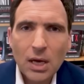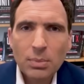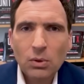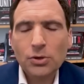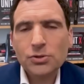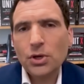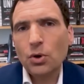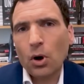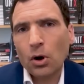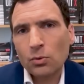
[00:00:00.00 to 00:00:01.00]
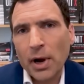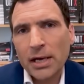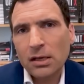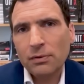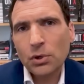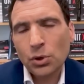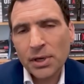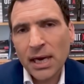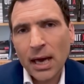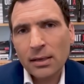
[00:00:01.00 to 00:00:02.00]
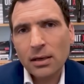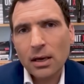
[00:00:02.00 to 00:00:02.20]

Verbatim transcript: But Walter, you are right. If you look at